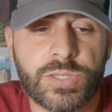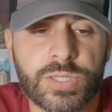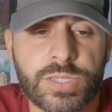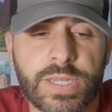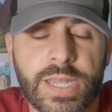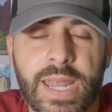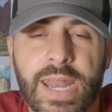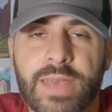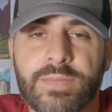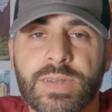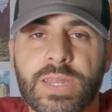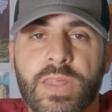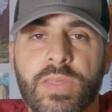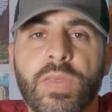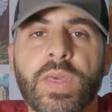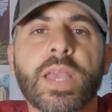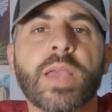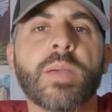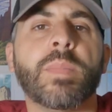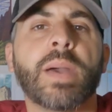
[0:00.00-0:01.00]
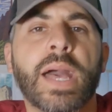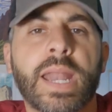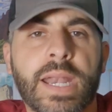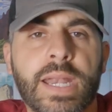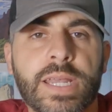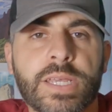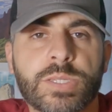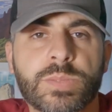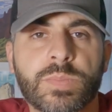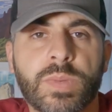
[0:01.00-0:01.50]
Just not having to think about it
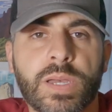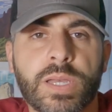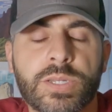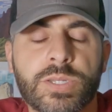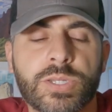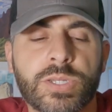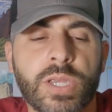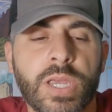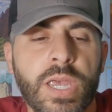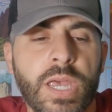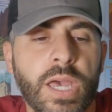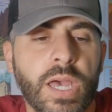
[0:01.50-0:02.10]
as much.